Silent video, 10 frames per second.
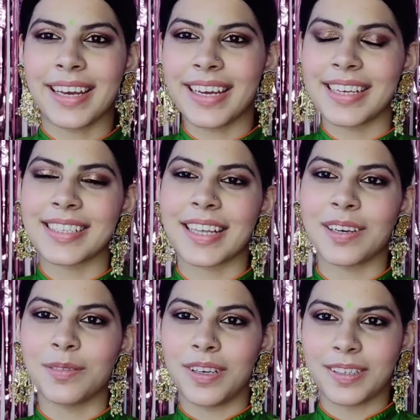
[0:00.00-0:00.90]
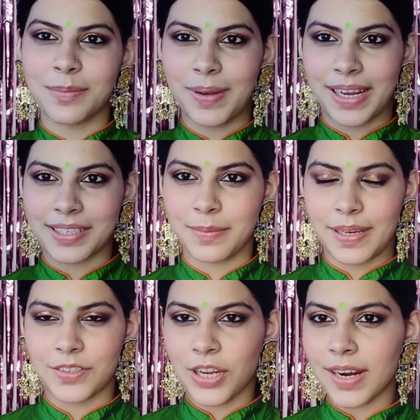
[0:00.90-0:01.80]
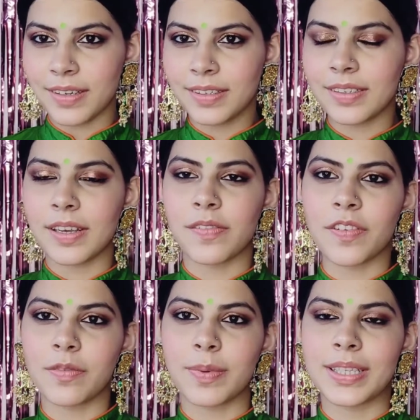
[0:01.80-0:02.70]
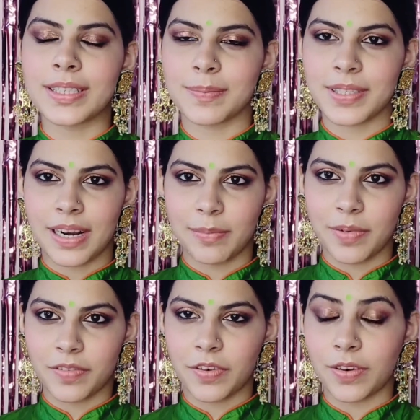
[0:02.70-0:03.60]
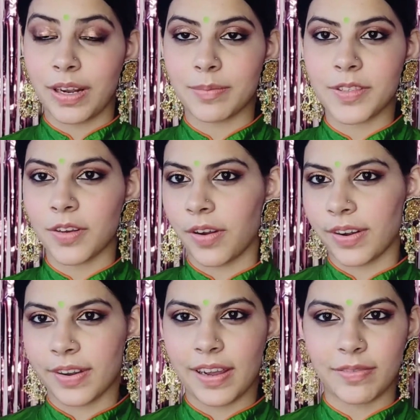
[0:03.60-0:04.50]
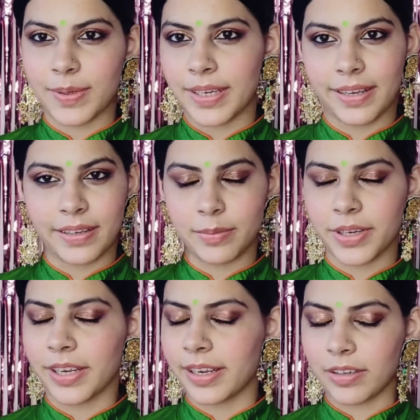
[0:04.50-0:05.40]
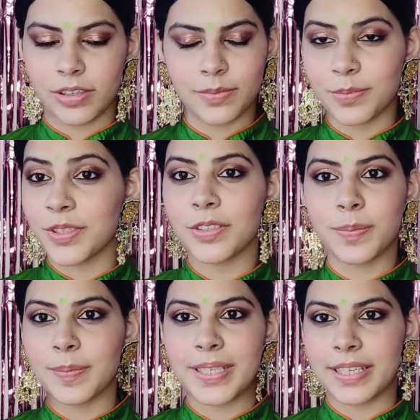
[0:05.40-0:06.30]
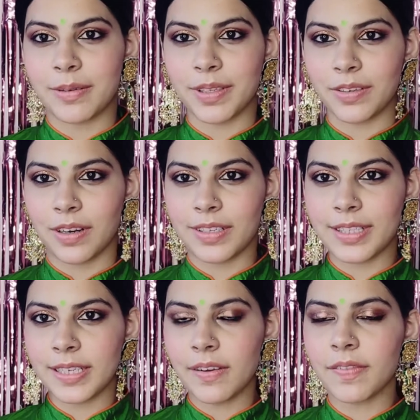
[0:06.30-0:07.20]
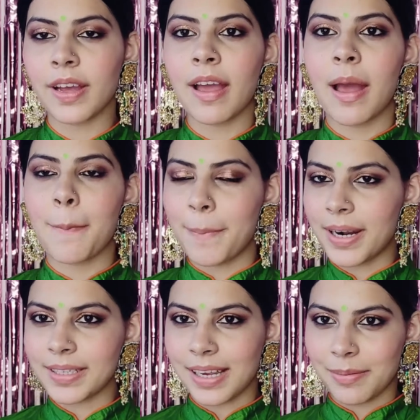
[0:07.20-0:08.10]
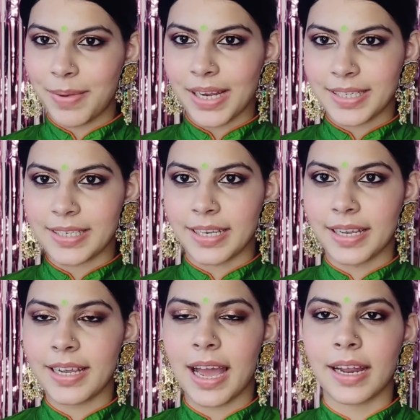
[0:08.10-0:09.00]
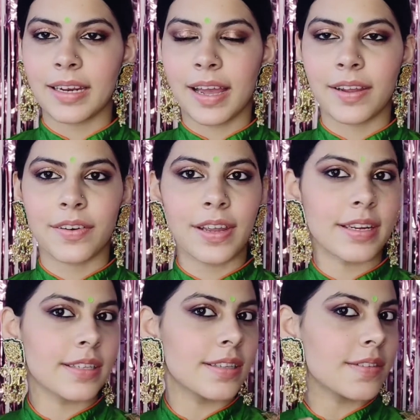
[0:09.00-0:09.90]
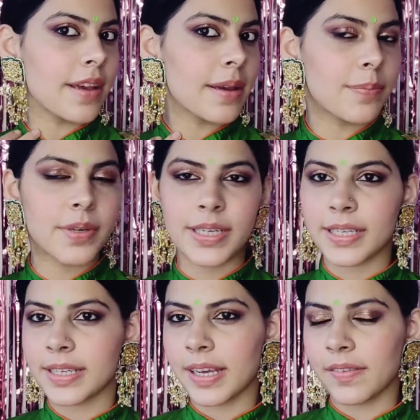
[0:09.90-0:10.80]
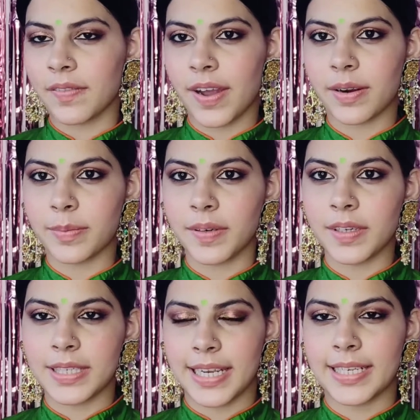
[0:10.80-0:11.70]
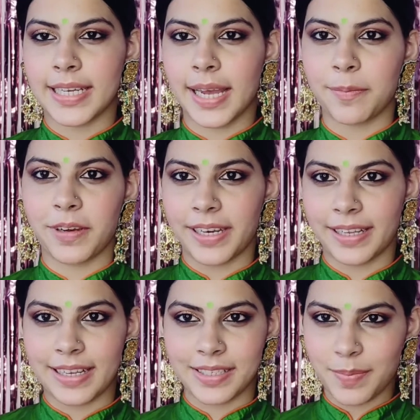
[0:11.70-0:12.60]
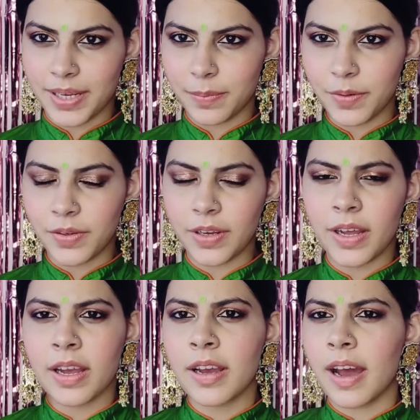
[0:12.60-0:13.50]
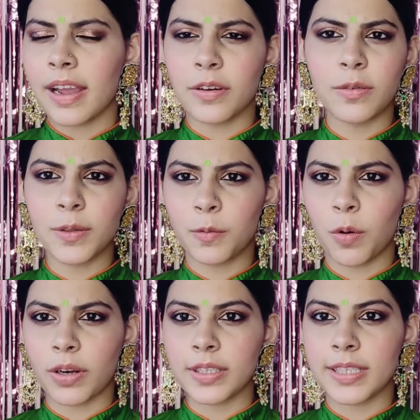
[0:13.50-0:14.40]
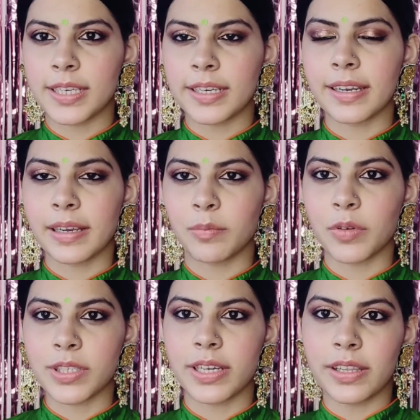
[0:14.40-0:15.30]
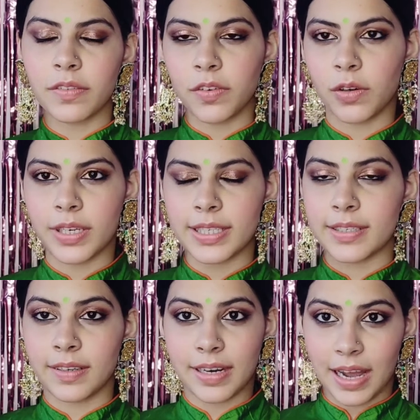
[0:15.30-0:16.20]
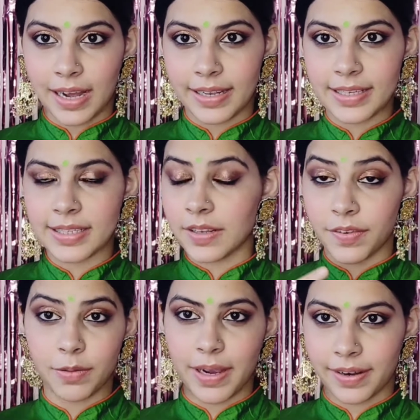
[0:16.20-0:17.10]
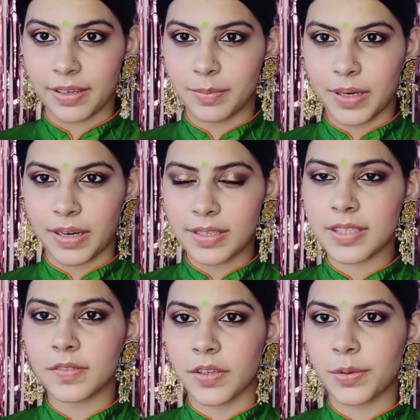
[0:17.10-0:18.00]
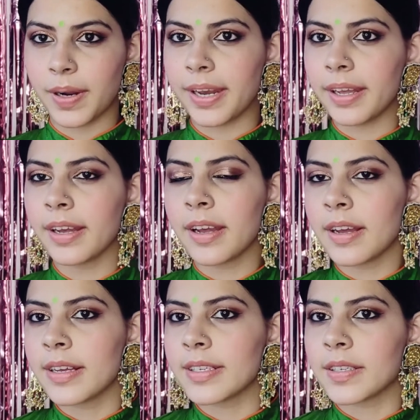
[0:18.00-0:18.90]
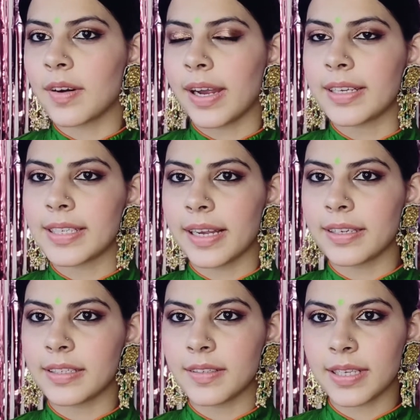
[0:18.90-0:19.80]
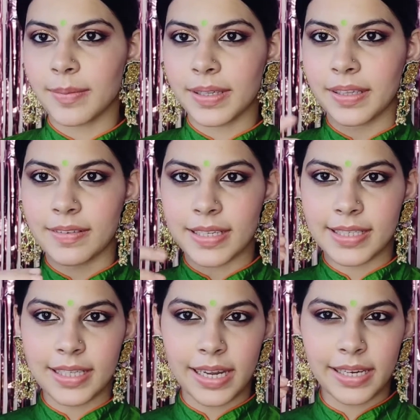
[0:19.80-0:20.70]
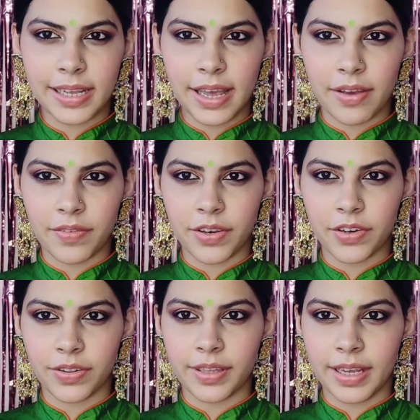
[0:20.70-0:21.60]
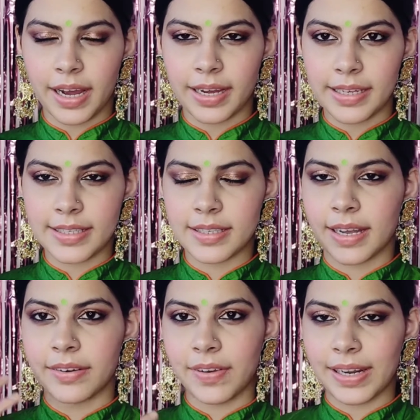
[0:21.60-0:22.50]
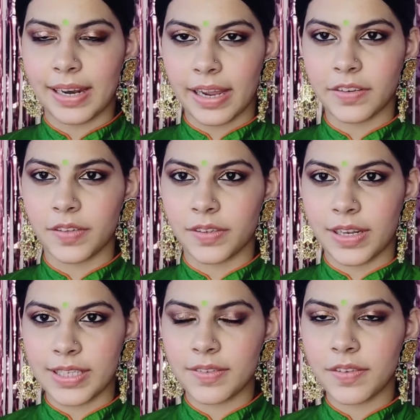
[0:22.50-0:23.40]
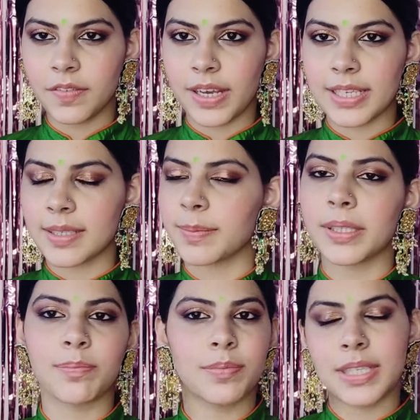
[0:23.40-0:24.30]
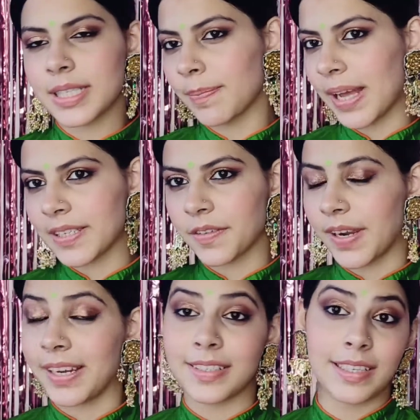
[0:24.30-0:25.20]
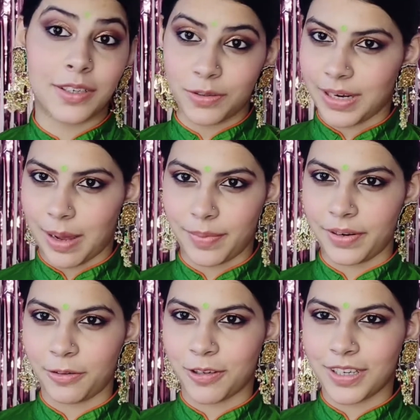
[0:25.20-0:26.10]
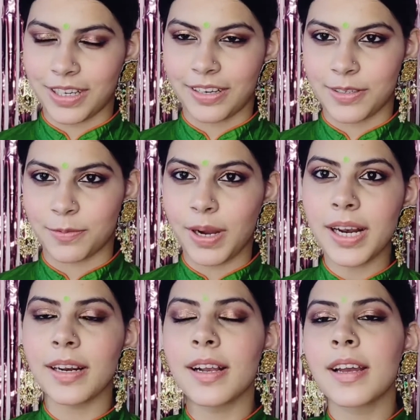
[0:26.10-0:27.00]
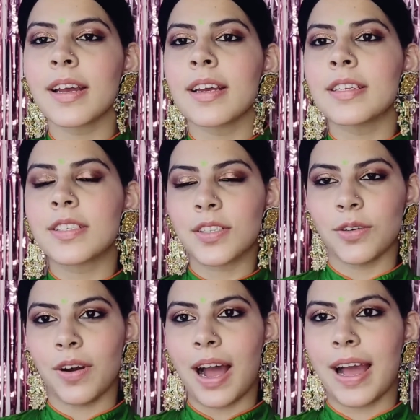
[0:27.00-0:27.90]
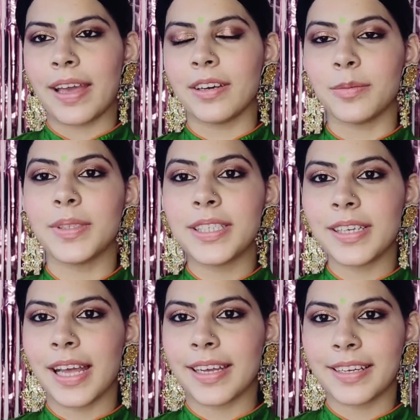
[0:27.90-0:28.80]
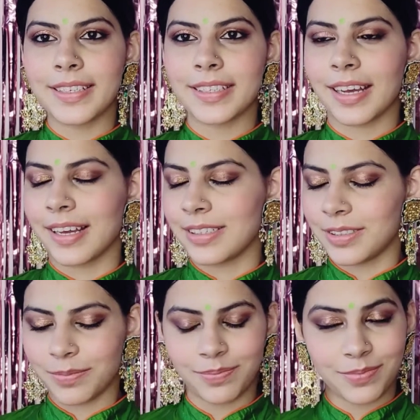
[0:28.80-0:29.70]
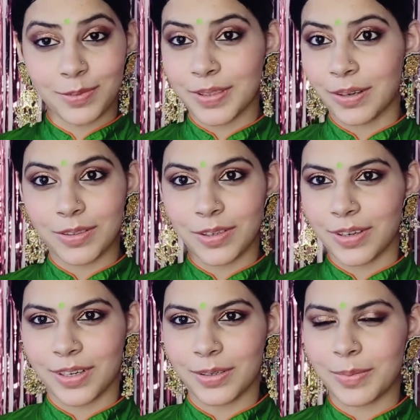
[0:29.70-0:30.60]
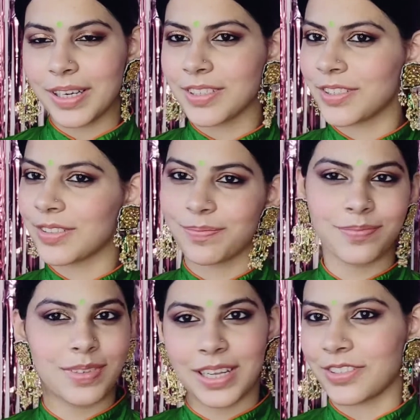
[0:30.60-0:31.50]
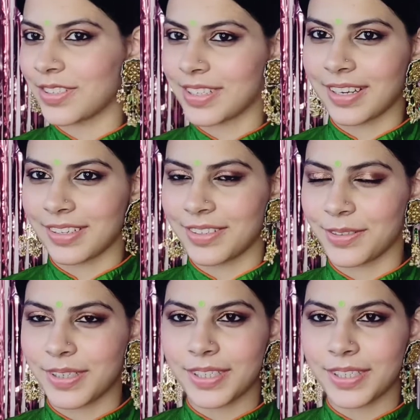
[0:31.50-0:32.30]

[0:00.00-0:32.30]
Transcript: Hi guys, and welcome back to my channel. If you've been subscribed before, I'm sorry, I've been taking a break. I got super busy with college stuff, but I'm back today and I created this very pretty and wearable daytime wedding guest makeup look. I know with quarantine, like mostly the focus is on eyes if you're wearing a mask for a wedding. So I decided to do something that was like slightly heavier on the eyes and very light for the rest of the face. But this applies for weddings that don't happen in quarantine as well. So I hope that you like it, and without talking too much, let's just get into it.